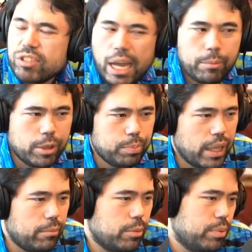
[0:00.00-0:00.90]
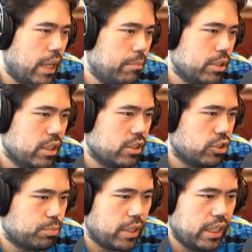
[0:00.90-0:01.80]
I'm gonna I'm gonna I'm gonna
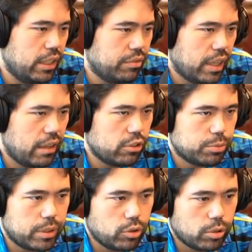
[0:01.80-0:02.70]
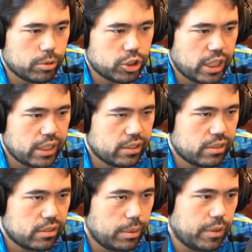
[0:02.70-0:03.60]
just play e5 and just play normal chess
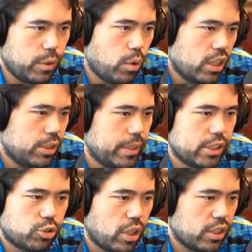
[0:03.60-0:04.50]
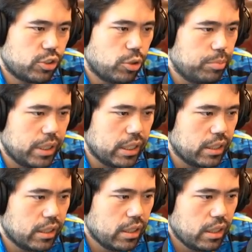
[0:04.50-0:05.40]
I mean if he wants to make a draw so be it
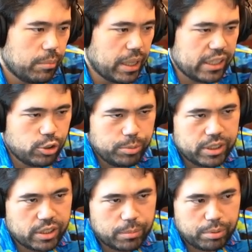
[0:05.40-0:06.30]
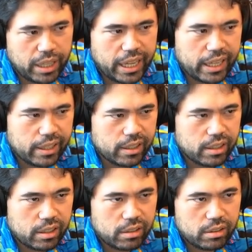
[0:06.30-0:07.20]
but I assume he's gonna play
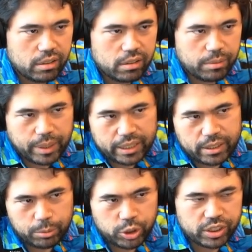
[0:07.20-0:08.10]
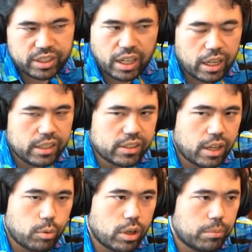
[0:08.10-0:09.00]
my assumption is he's got he's got
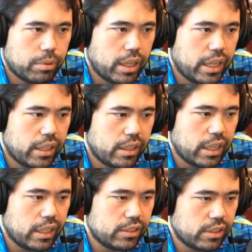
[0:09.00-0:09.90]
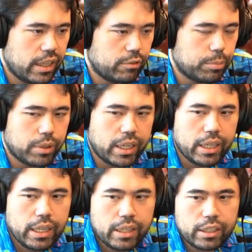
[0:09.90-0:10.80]
to want to play yeah he's gonna have to play
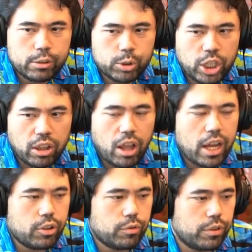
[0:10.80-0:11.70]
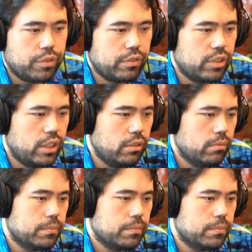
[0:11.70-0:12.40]
he's going to Laudner for the 15